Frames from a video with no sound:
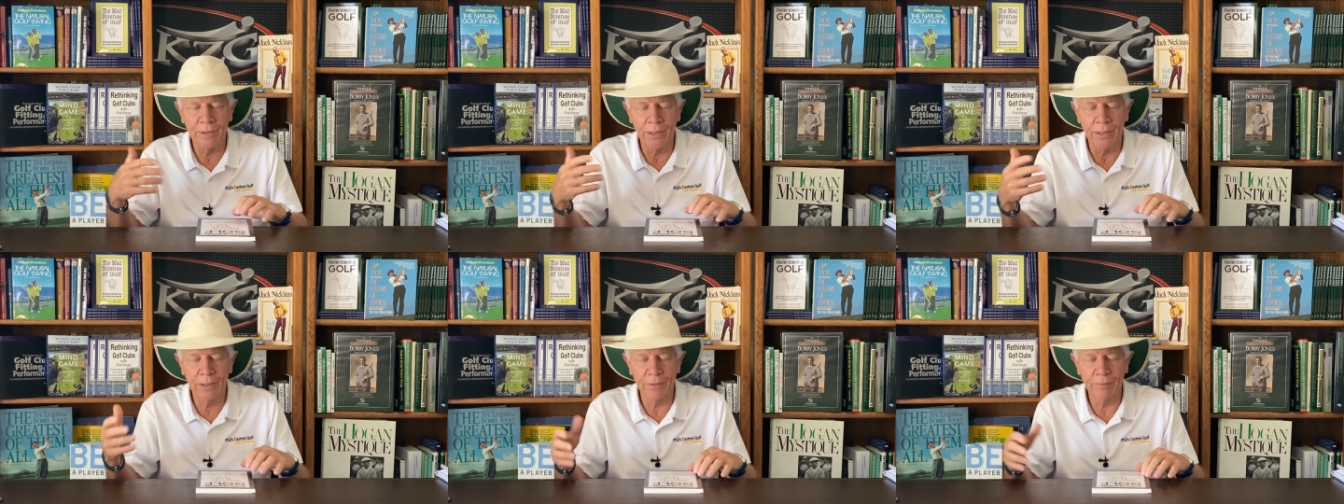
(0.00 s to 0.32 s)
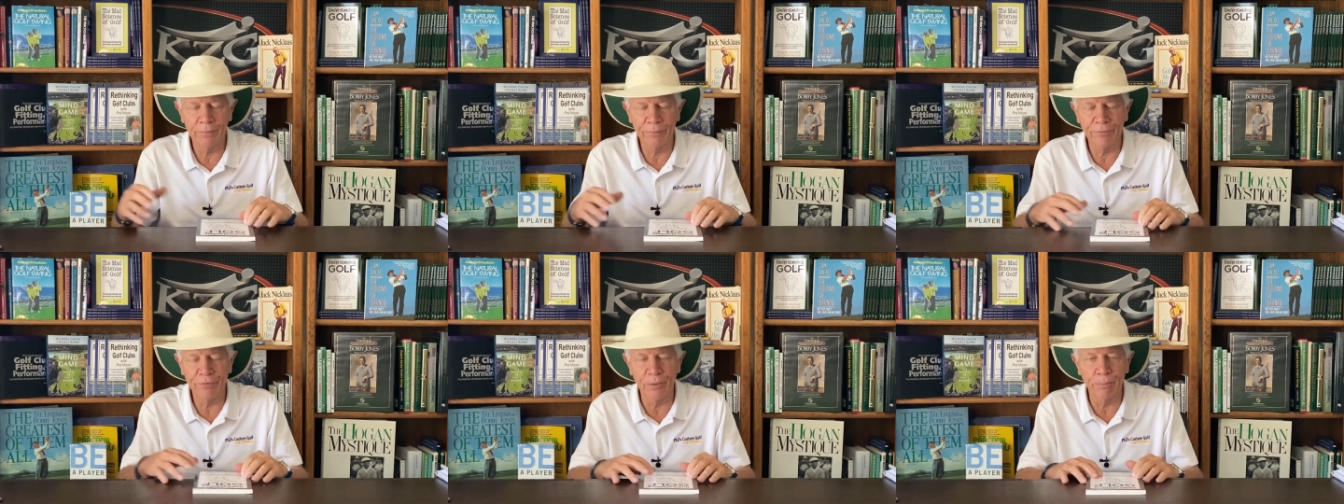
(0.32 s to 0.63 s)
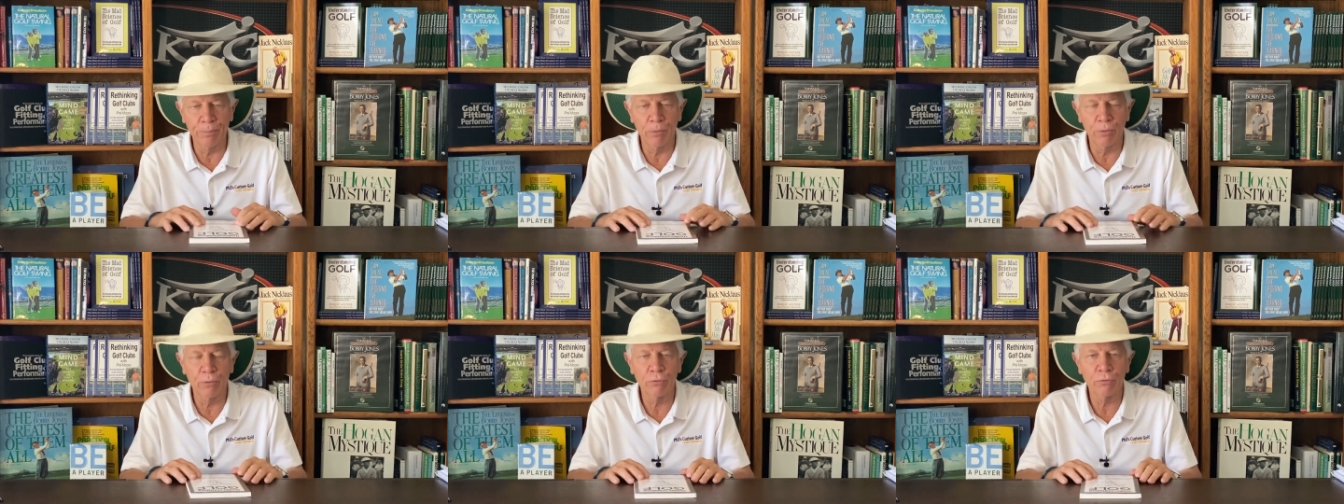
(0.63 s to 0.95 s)
uh,
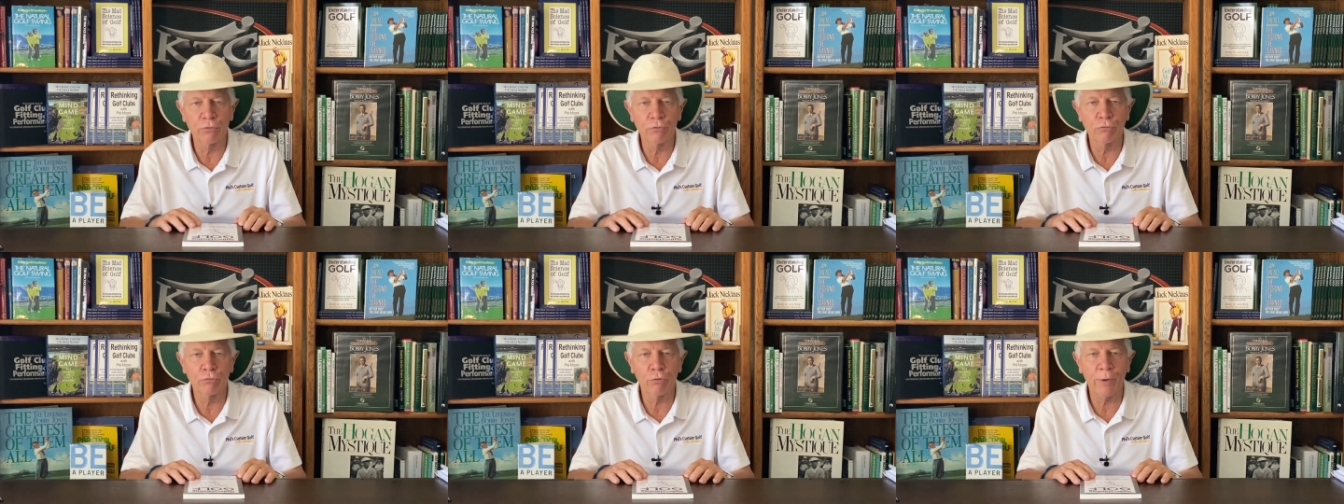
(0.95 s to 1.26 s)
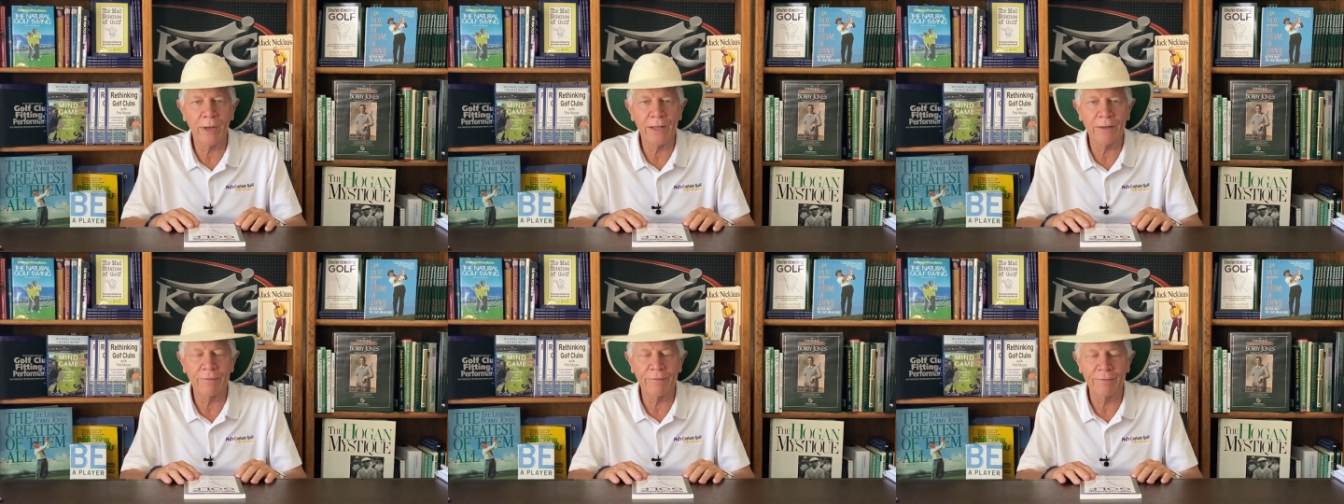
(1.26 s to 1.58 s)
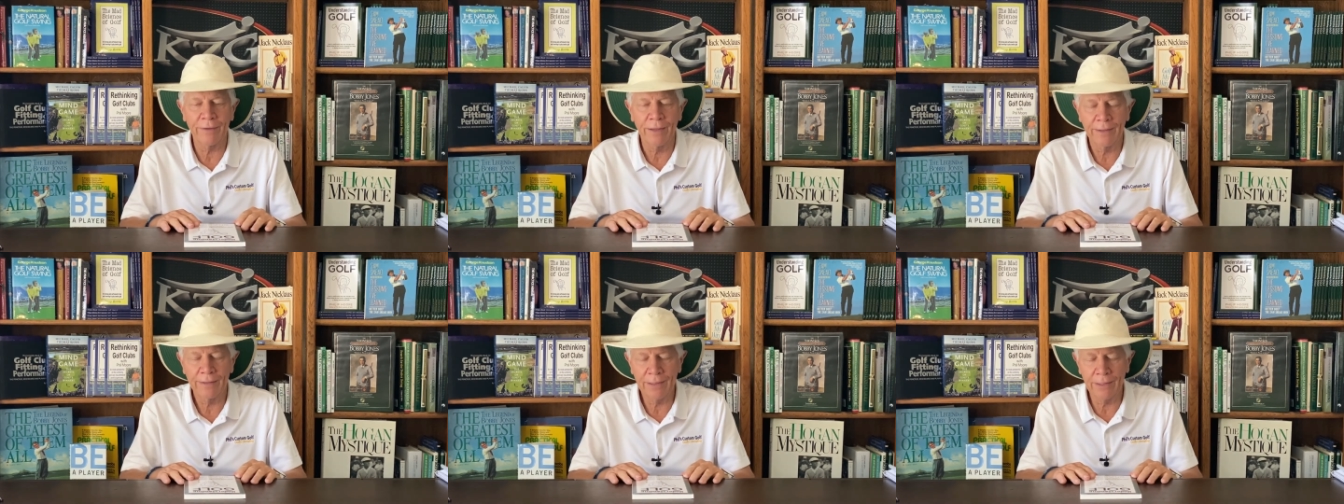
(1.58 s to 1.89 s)
simple
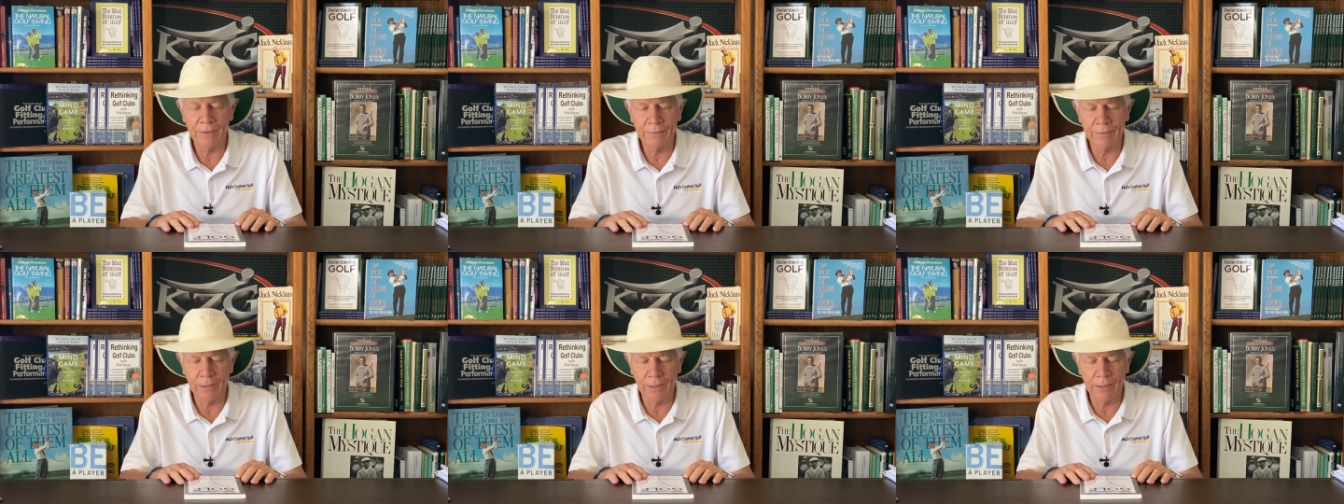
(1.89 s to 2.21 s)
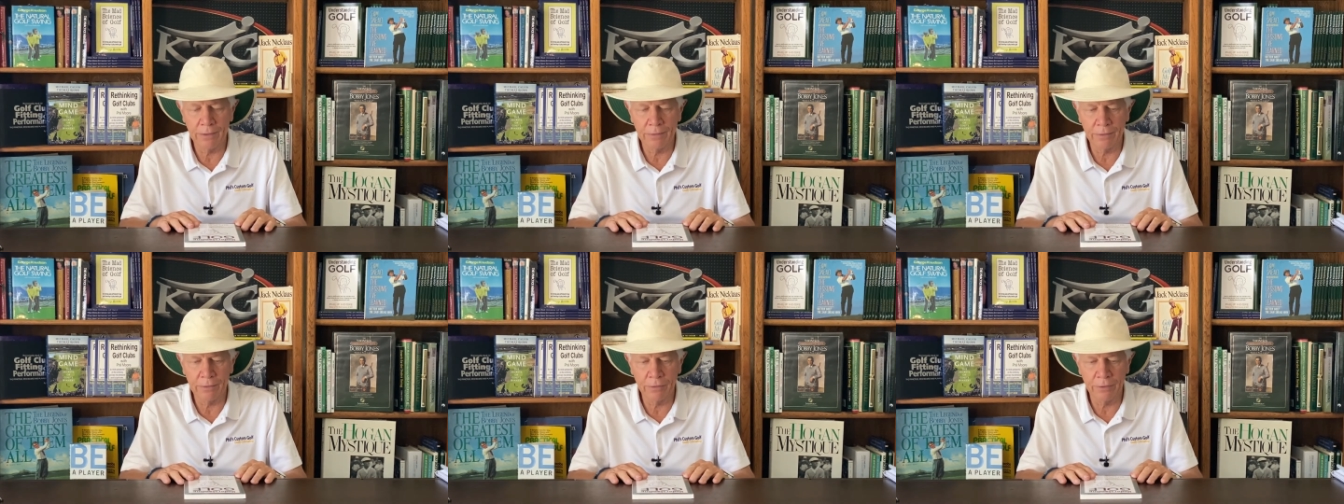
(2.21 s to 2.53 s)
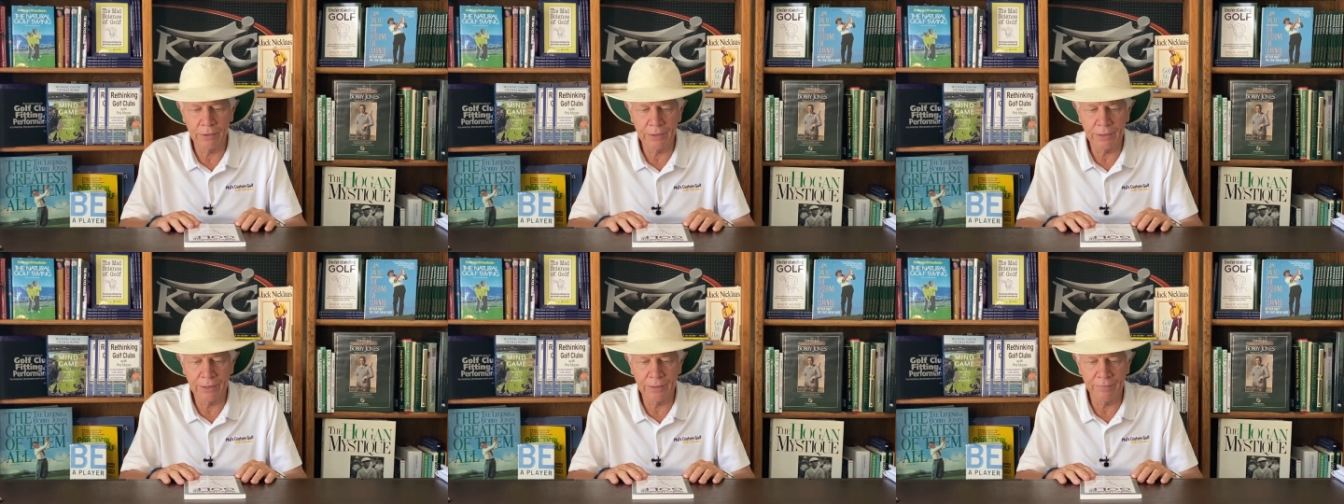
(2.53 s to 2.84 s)
traits that uh, you
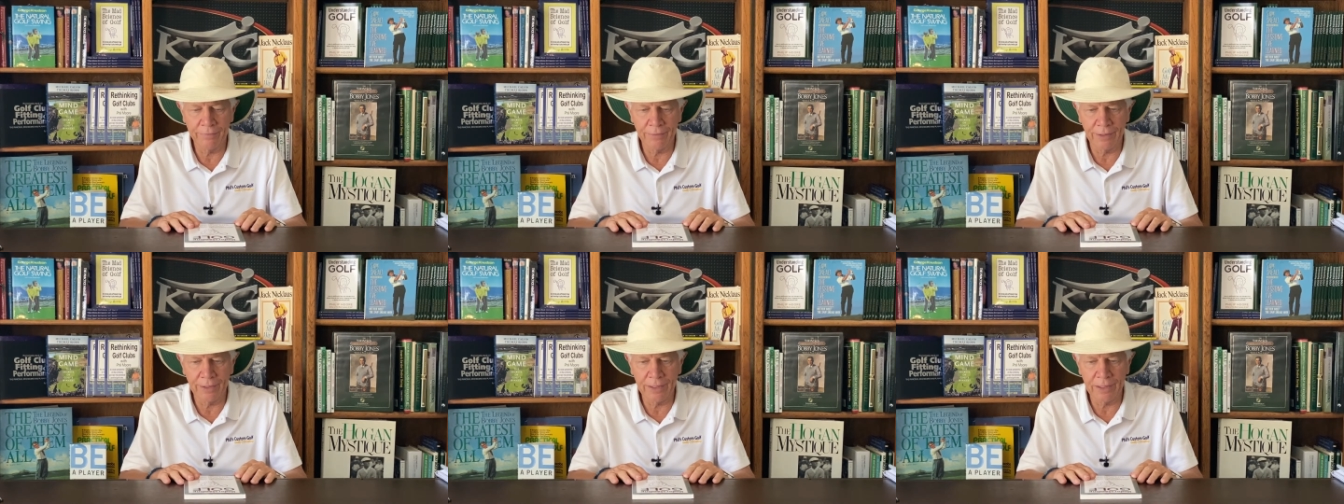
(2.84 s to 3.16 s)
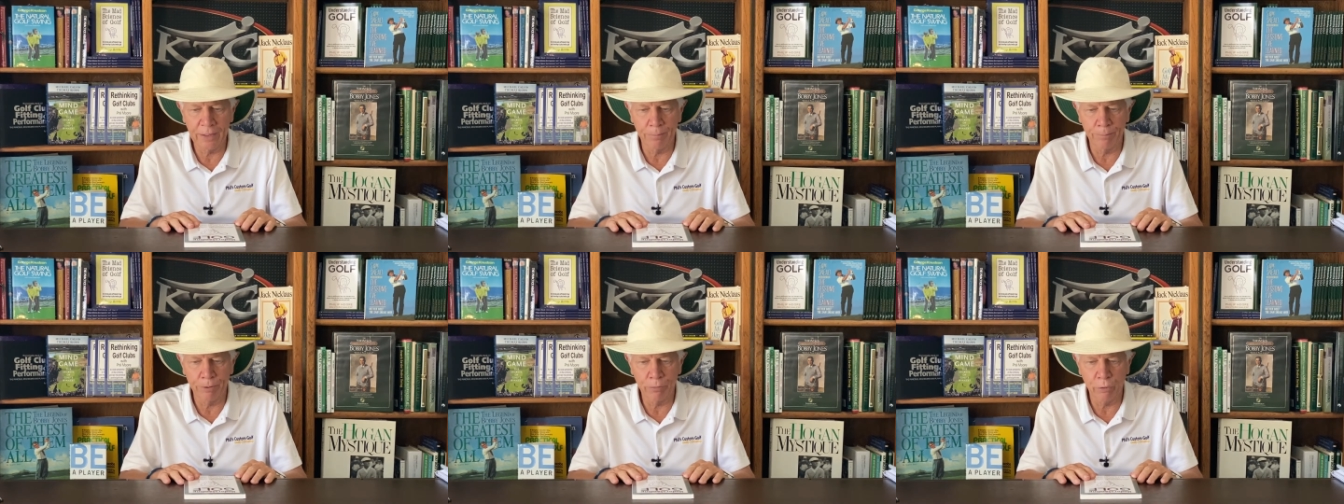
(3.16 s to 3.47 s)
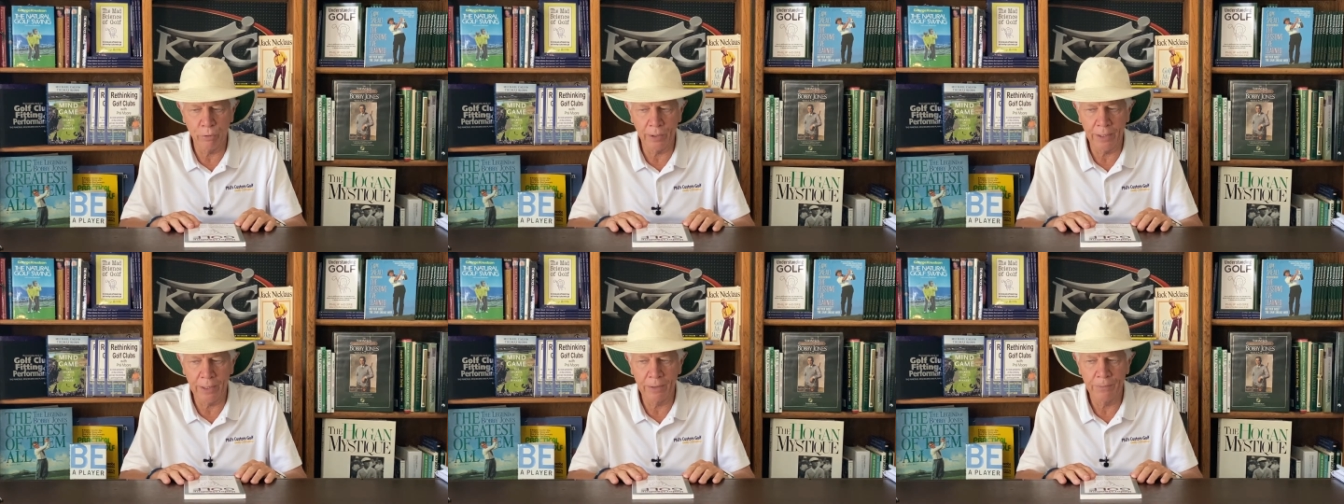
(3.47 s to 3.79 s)
can easily
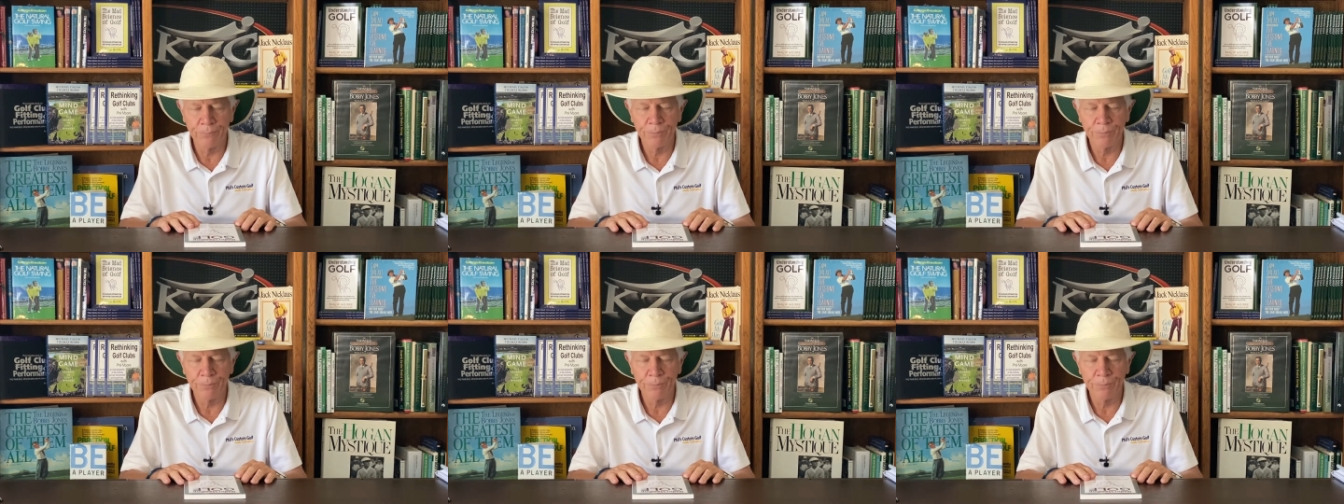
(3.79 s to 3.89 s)
employ.